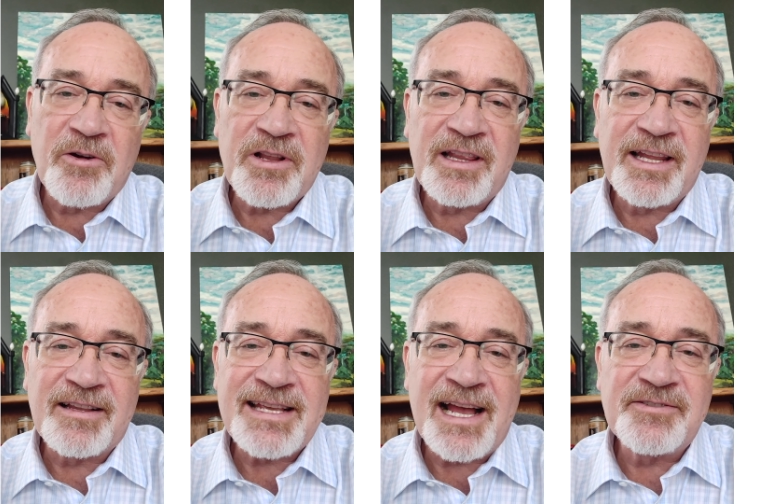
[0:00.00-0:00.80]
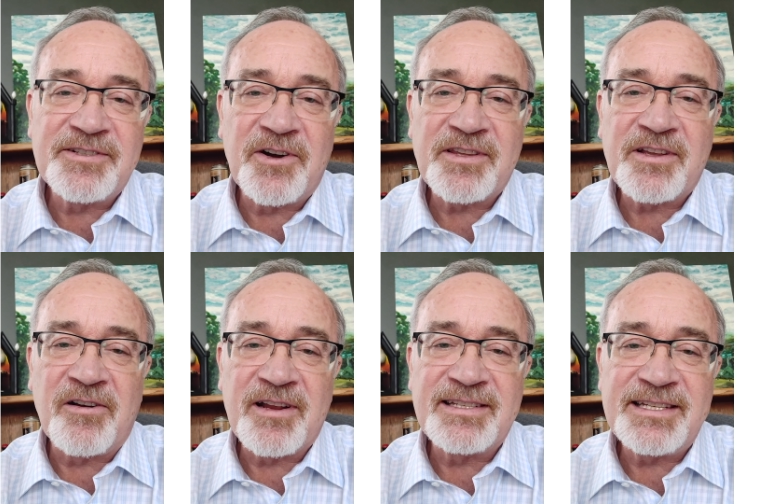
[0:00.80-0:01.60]
go to the little towns in North
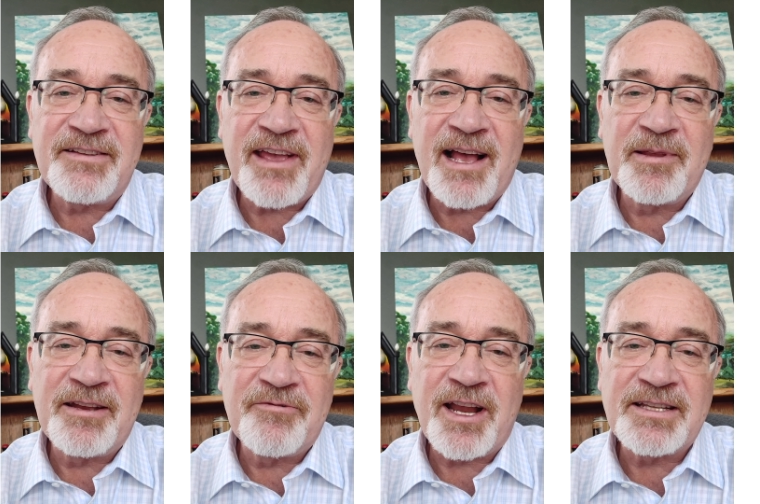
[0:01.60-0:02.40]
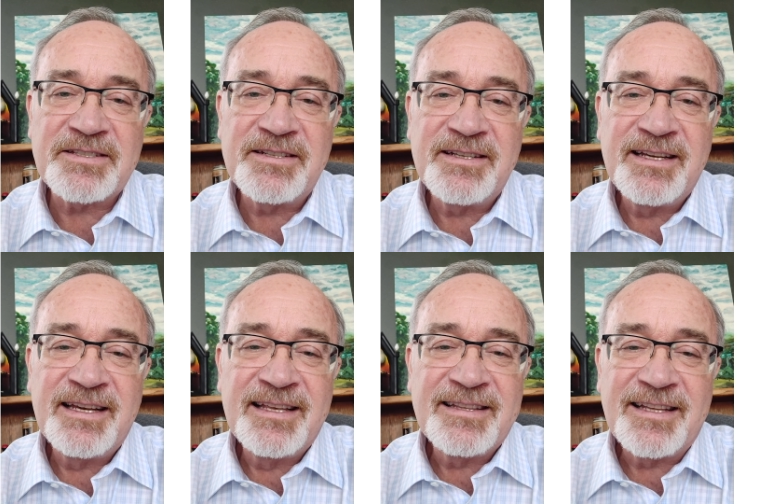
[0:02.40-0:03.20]
Dakota and see family and friends.
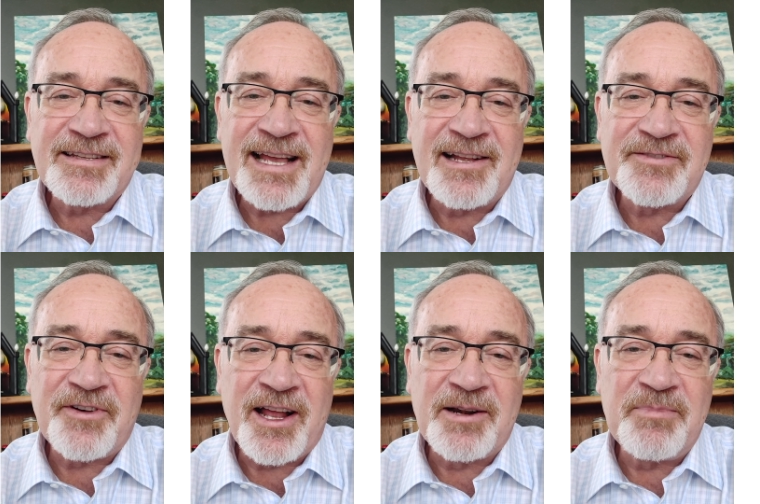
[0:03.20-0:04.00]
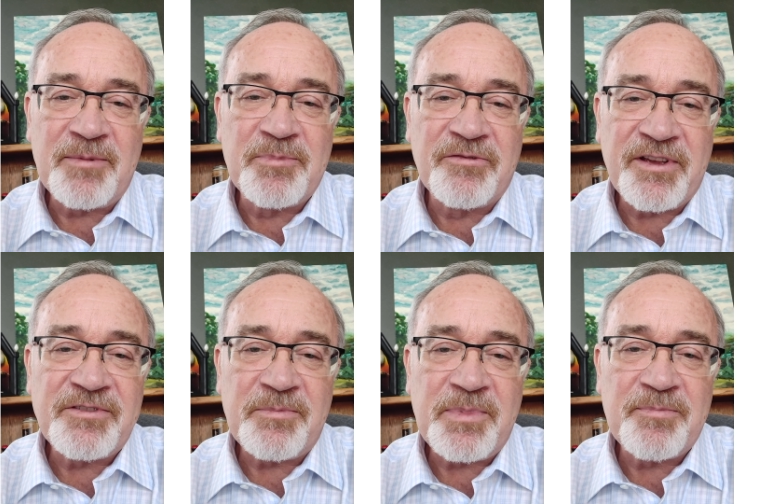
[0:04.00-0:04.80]
Little towns of one hundred people,
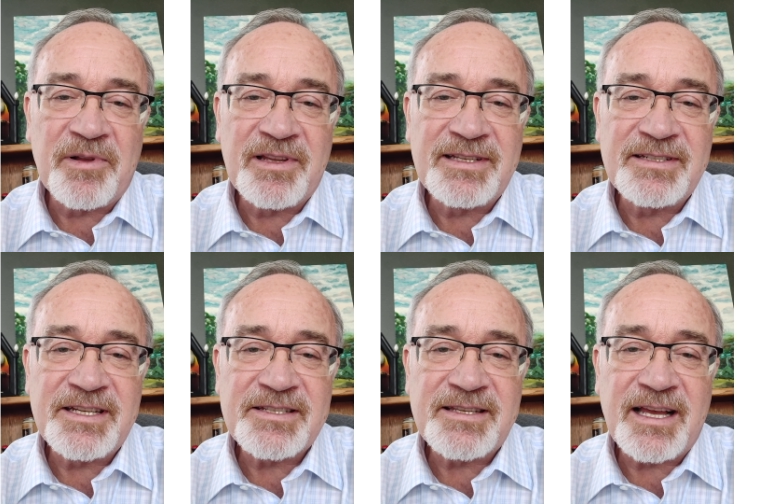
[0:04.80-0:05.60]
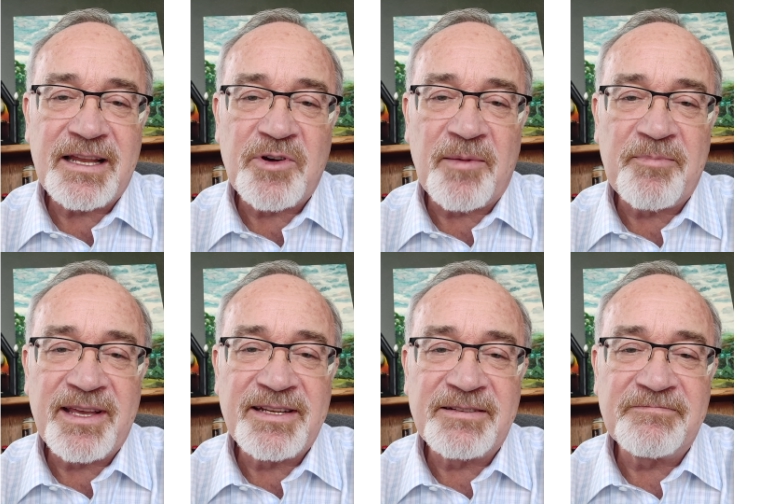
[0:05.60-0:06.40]
fifty people, and just uh, drop
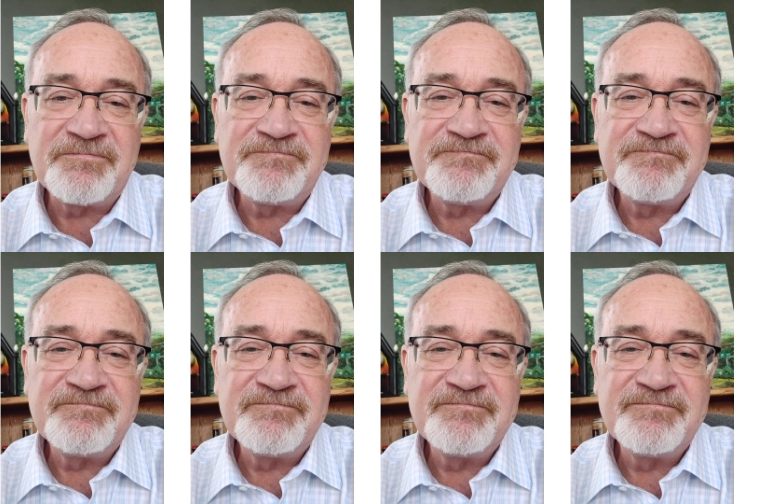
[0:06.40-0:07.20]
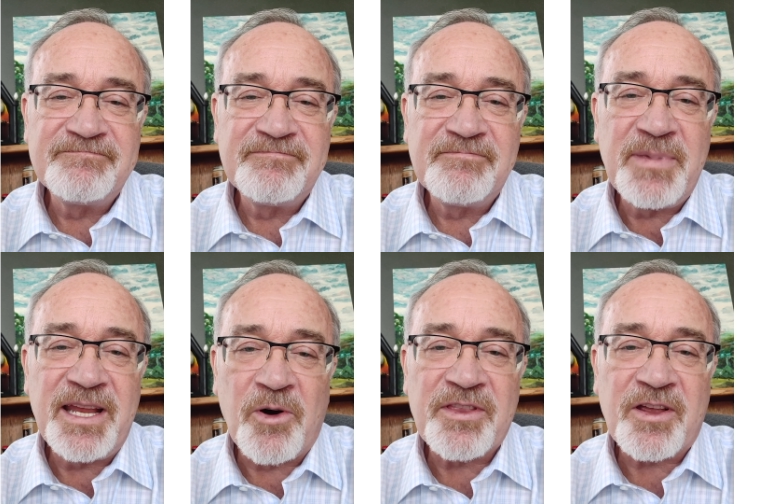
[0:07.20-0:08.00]
in and
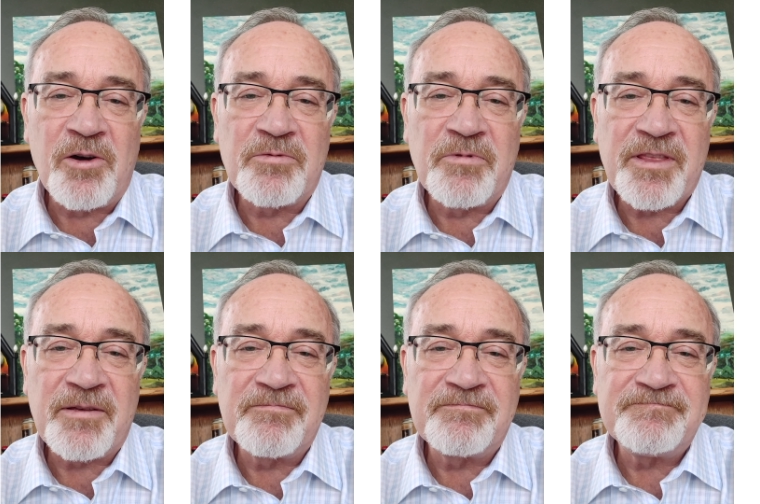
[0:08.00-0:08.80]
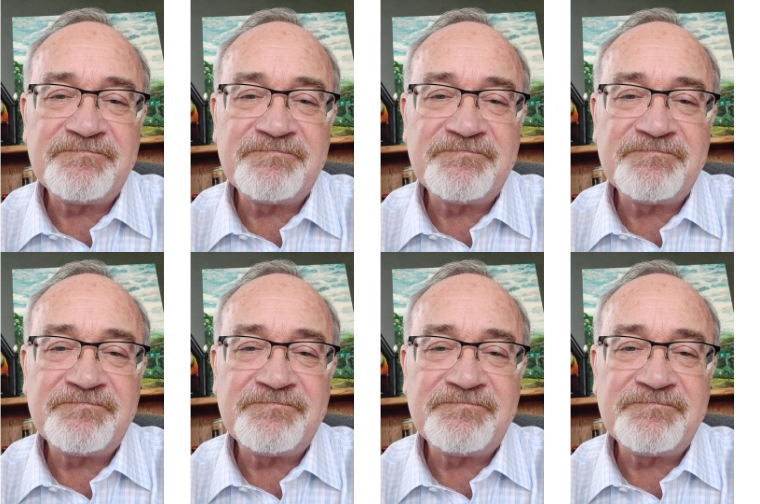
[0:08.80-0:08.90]
be North Dakotan with them.